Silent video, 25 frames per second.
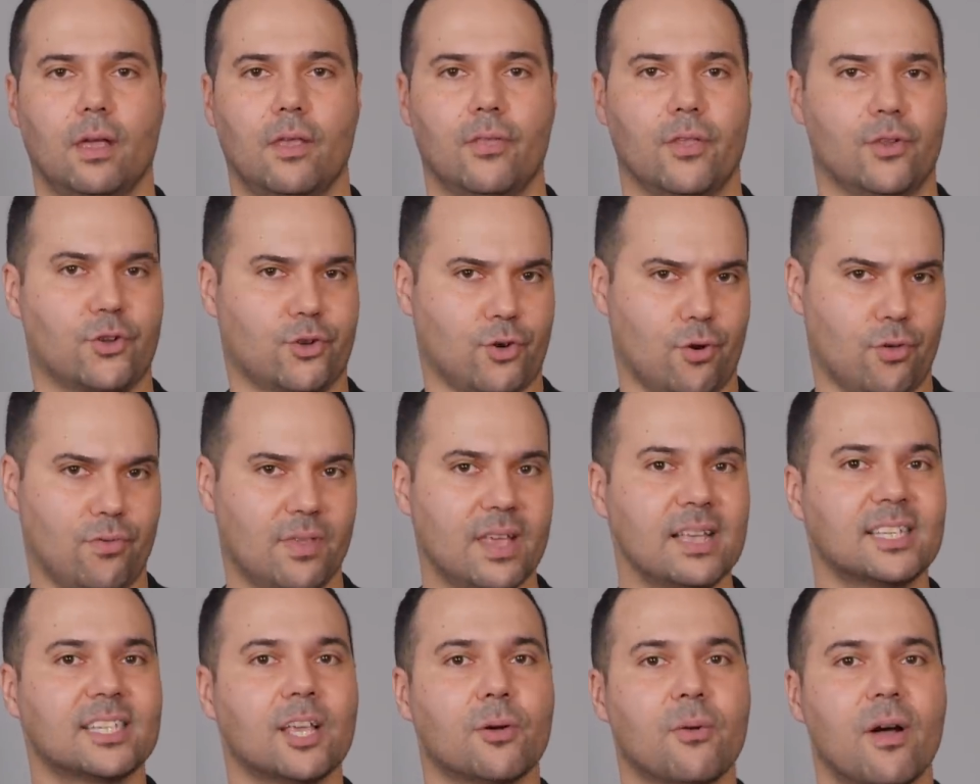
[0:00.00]
The truth
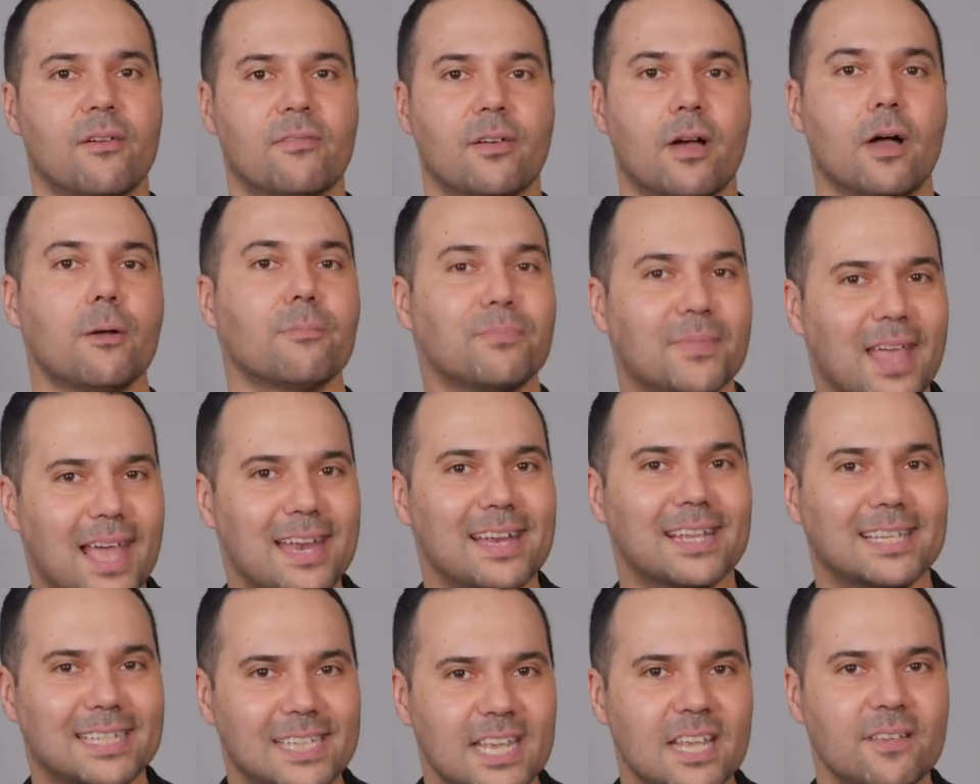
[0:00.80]
is, however, they're
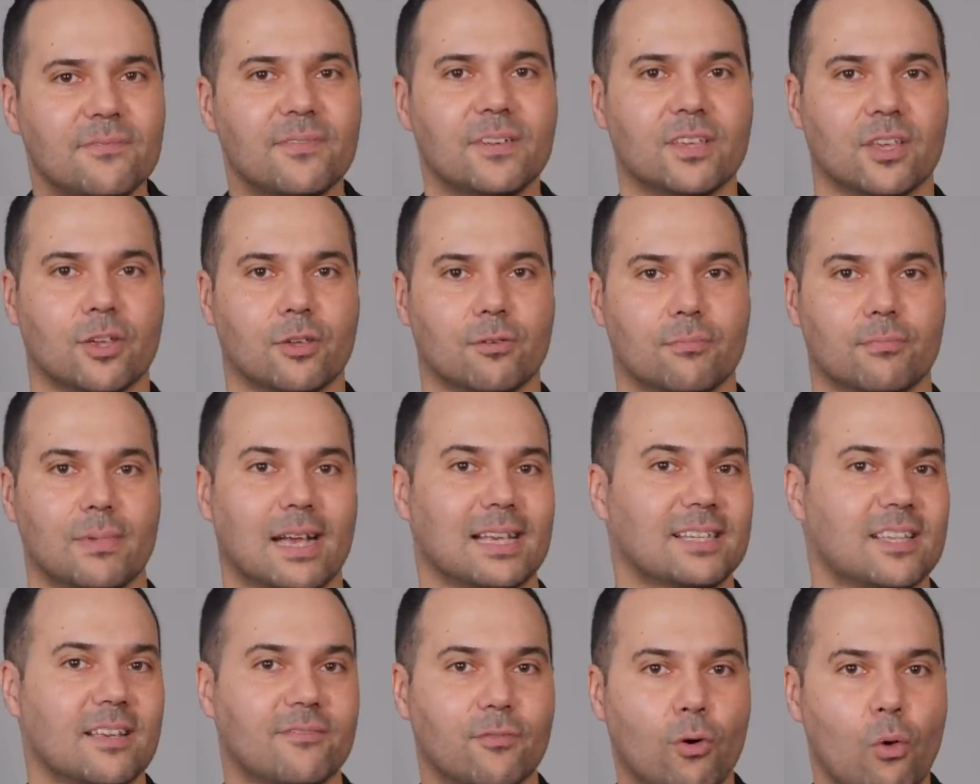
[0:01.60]
deceiving you,
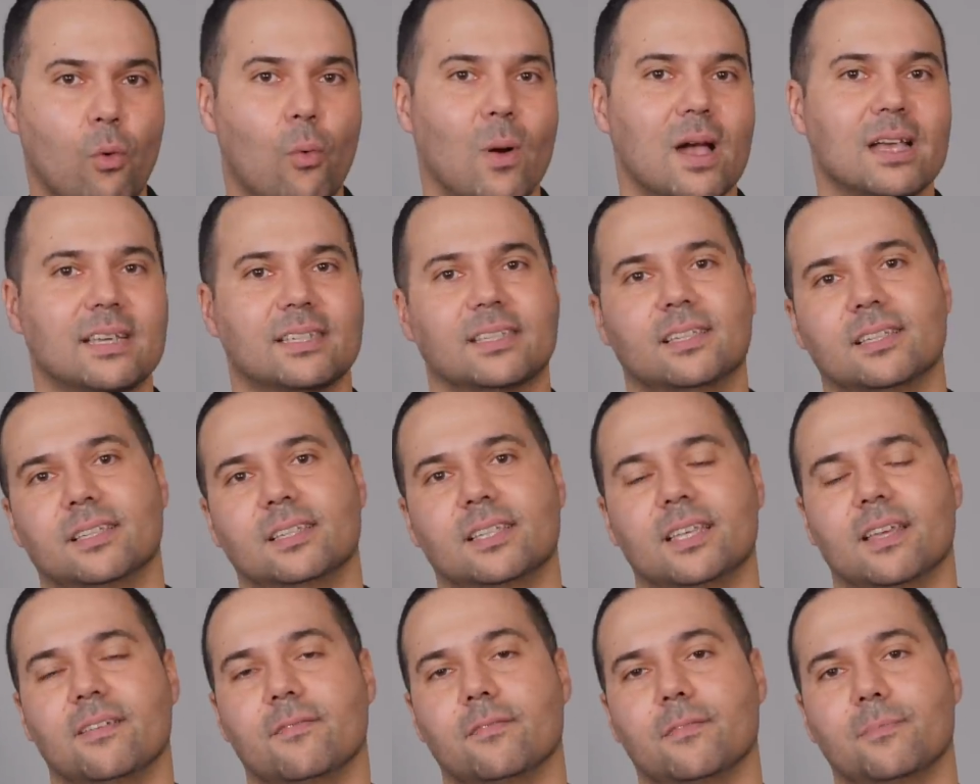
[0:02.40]
as they've always
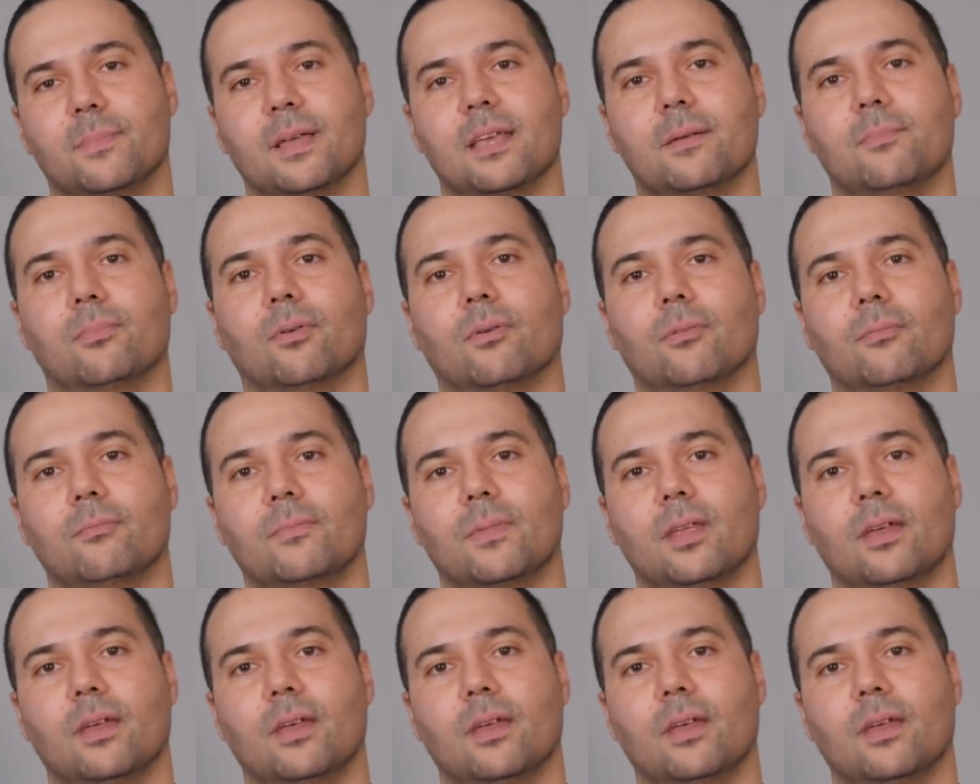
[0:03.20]
deceived people.